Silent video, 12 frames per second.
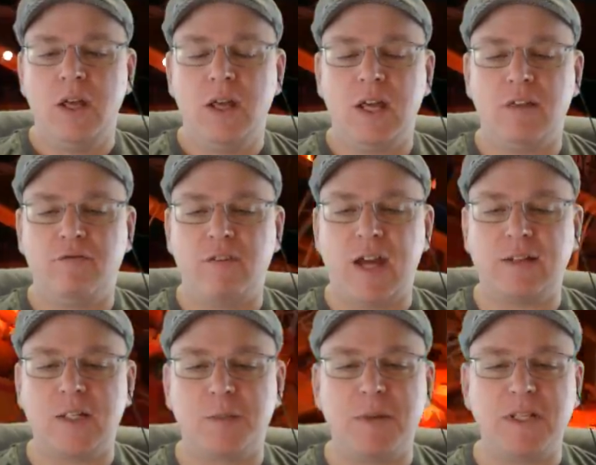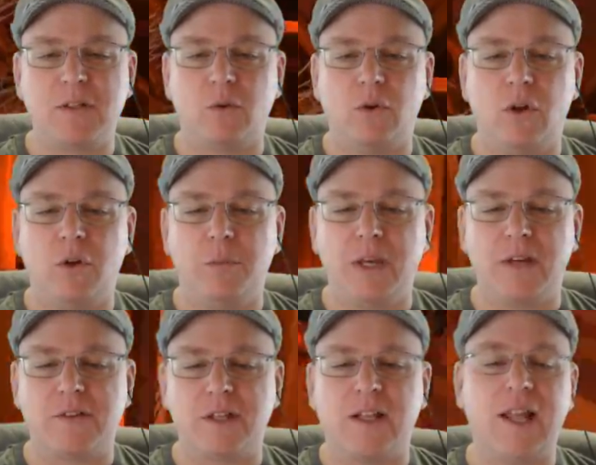and in fact, it's been so long
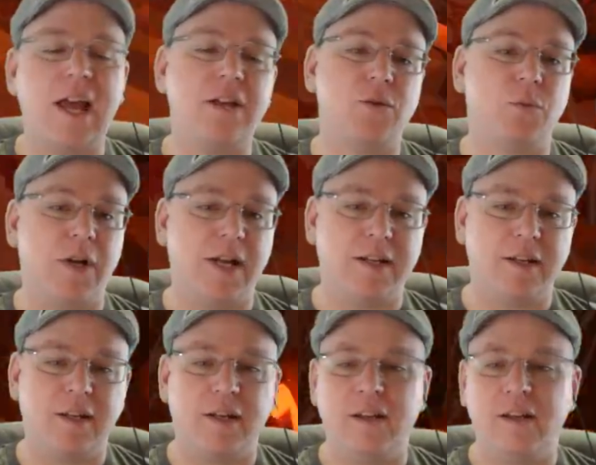because the last one I did